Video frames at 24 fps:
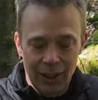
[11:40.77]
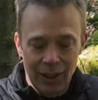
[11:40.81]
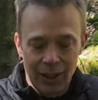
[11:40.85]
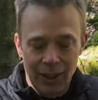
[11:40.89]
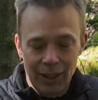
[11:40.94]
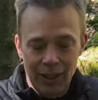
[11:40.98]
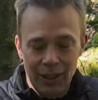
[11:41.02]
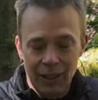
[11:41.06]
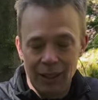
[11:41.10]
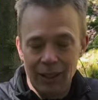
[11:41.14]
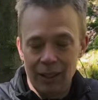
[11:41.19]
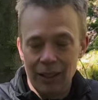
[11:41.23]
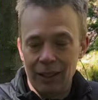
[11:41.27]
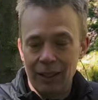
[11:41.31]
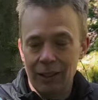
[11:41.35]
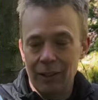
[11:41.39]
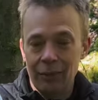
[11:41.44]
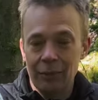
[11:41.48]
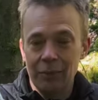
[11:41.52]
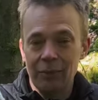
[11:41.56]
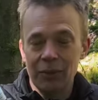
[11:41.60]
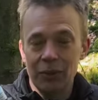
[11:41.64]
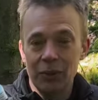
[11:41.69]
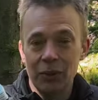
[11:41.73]

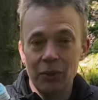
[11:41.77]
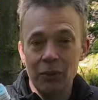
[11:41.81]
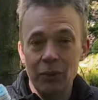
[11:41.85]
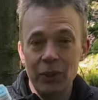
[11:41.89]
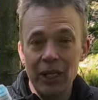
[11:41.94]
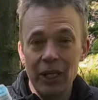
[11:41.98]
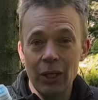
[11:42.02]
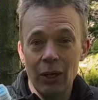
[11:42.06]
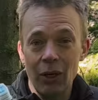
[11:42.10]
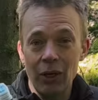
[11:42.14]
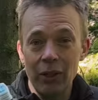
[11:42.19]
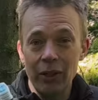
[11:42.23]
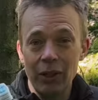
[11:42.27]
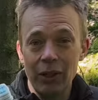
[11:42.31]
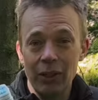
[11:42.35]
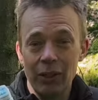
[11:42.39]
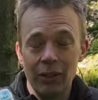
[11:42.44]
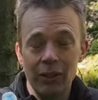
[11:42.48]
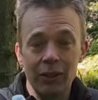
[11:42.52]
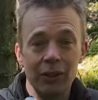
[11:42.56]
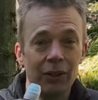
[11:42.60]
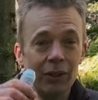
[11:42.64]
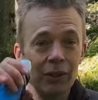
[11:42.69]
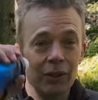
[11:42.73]
Screw it on,
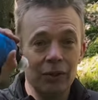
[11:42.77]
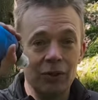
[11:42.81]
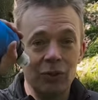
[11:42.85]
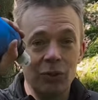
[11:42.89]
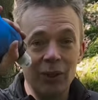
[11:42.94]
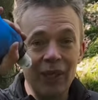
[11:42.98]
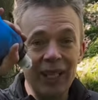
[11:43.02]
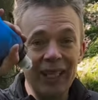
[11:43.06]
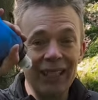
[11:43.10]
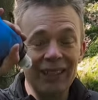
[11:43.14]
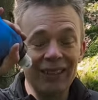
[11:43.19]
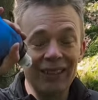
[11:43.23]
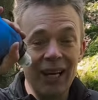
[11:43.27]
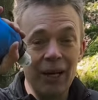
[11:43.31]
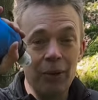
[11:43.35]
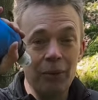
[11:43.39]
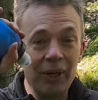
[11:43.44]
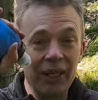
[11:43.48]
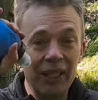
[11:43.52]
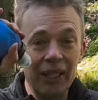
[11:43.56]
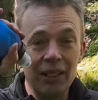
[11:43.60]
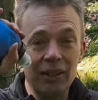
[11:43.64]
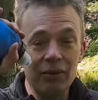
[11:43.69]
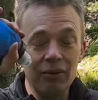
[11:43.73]
drink
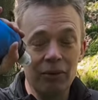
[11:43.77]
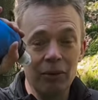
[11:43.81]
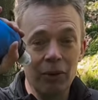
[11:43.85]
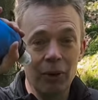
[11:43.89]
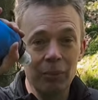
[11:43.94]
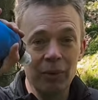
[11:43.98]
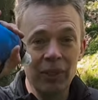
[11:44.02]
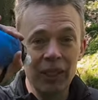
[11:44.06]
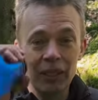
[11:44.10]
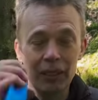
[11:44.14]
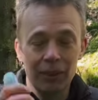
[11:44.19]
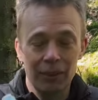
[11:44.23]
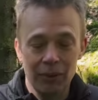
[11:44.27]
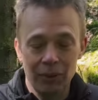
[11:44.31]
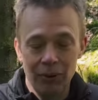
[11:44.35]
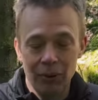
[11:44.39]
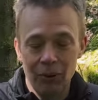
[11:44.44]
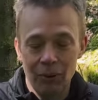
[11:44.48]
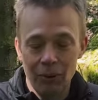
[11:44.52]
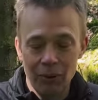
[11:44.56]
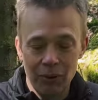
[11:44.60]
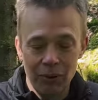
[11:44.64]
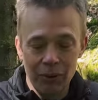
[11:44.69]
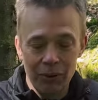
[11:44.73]
directly from it,
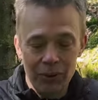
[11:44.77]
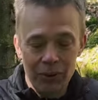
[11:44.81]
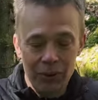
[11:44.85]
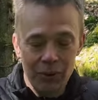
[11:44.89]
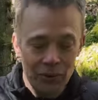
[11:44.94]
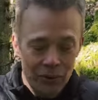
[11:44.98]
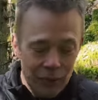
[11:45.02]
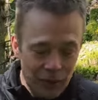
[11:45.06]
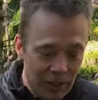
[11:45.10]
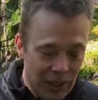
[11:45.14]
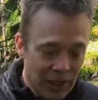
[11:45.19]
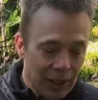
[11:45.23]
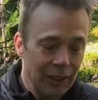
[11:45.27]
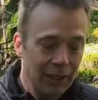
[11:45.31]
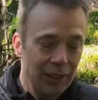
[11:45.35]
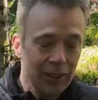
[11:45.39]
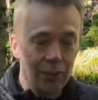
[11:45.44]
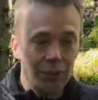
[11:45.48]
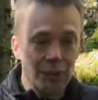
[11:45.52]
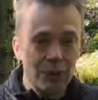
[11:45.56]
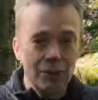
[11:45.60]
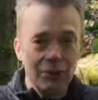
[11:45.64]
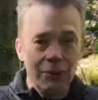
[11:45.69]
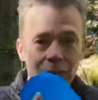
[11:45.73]
or use it
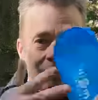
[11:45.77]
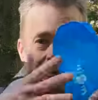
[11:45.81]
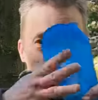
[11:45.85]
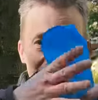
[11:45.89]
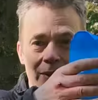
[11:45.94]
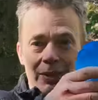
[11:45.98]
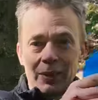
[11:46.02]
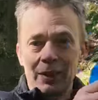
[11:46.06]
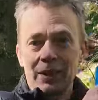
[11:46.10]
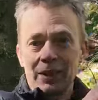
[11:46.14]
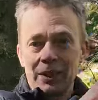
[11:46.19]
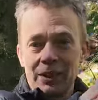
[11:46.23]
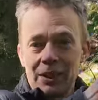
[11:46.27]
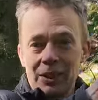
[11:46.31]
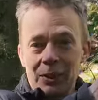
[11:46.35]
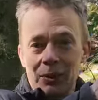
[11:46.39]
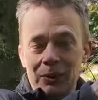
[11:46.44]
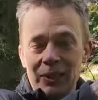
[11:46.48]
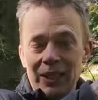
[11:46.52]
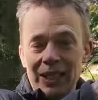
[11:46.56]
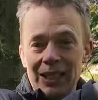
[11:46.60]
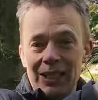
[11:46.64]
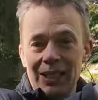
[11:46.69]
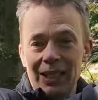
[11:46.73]
to
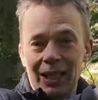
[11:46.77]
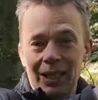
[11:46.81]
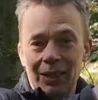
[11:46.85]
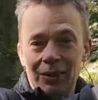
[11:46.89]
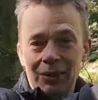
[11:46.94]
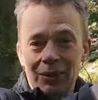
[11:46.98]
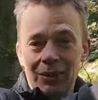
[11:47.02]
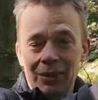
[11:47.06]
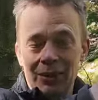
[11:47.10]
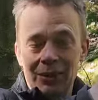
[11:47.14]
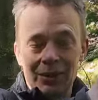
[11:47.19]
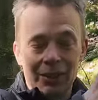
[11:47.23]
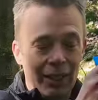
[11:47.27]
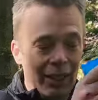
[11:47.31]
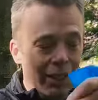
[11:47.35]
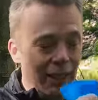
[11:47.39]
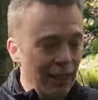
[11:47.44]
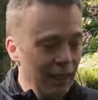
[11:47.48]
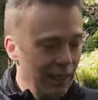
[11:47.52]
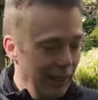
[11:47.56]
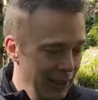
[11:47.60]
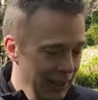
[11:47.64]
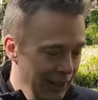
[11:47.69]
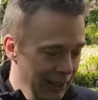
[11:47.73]
squeeze out
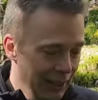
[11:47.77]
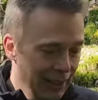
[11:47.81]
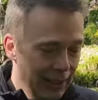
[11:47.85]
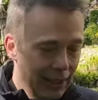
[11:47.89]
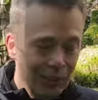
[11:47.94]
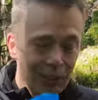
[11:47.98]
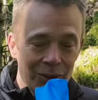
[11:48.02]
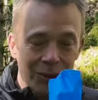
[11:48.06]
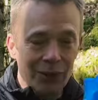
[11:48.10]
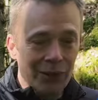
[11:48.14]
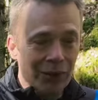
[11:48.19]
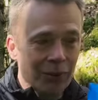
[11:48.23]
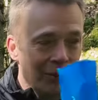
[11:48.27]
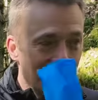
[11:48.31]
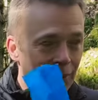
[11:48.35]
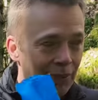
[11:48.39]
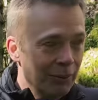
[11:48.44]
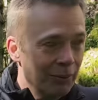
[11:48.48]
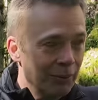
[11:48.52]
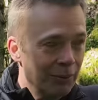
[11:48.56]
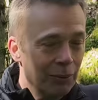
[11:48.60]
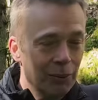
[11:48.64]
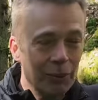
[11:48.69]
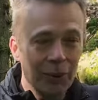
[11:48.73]
into
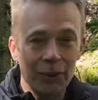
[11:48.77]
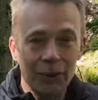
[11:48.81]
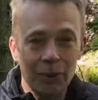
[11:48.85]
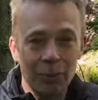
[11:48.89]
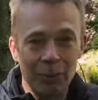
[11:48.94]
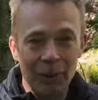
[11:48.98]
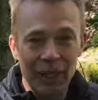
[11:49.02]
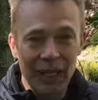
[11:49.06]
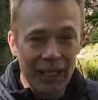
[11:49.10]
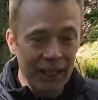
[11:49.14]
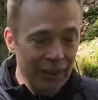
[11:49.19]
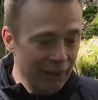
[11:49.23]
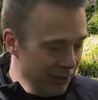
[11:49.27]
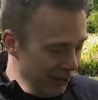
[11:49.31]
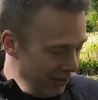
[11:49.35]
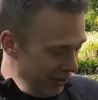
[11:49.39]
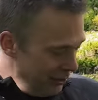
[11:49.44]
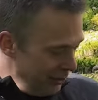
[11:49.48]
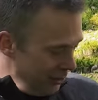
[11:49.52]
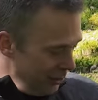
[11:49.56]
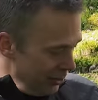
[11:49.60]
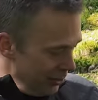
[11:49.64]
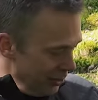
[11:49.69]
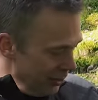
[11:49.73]
your water bladder
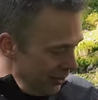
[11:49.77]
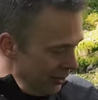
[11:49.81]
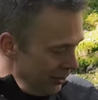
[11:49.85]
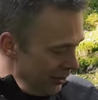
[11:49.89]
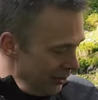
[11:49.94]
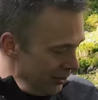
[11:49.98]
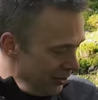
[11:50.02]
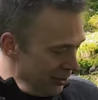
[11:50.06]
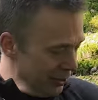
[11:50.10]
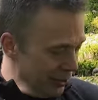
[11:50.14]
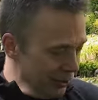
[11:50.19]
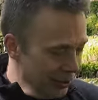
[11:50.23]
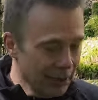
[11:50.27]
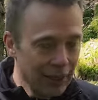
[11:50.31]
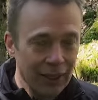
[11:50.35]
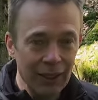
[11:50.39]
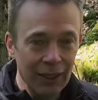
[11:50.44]
or your